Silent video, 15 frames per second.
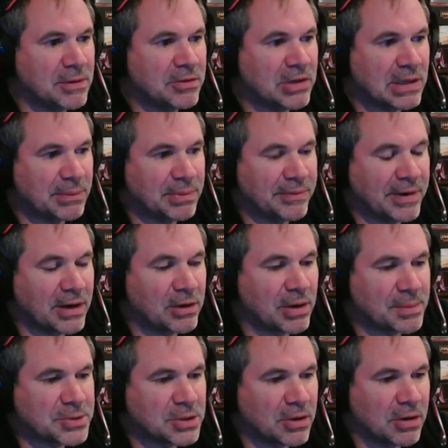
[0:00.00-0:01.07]
She can prevent
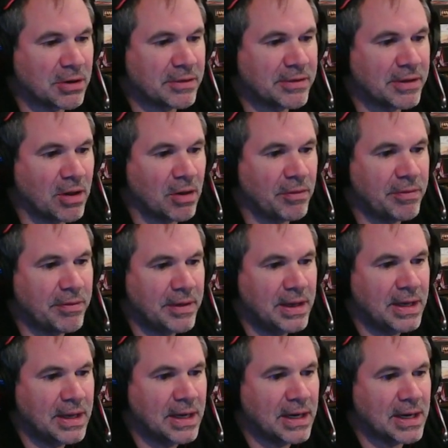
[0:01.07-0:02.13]
corruption on herself,
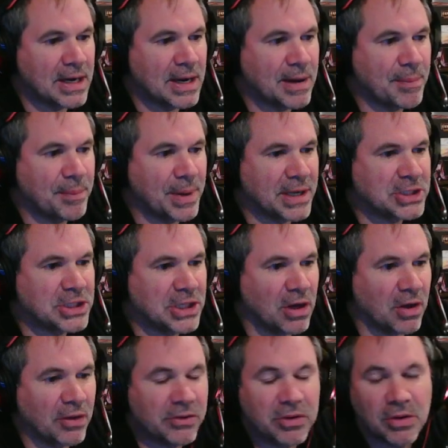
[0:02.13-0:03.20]
but she
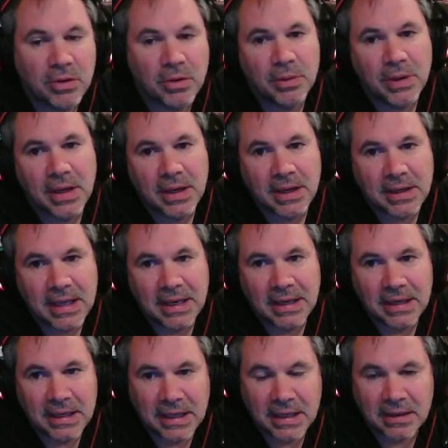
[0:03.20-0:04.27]
also can
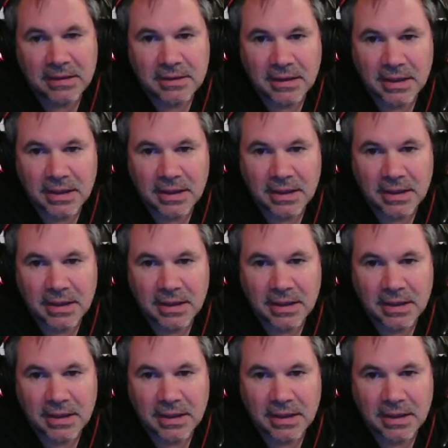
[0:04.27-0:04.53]
get